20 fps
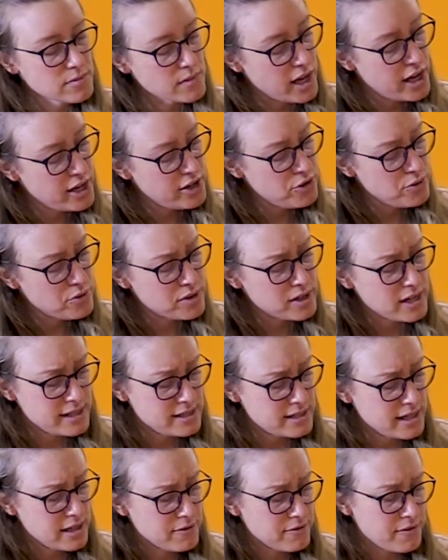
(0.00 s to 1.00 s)
And you can
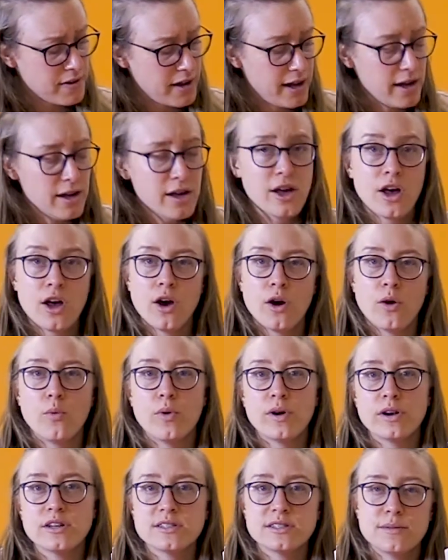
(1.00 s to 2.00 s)
identify
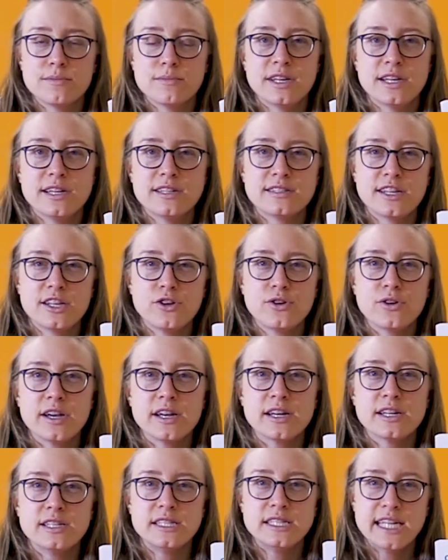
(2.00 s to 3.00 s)
what are some things that you can
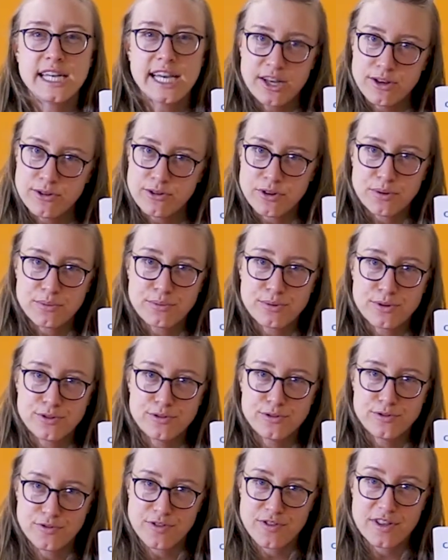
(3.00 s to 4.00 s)
continue to
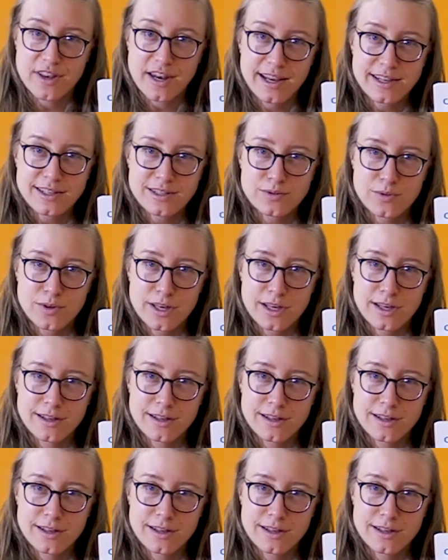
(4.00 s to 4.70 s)
improve for the next week.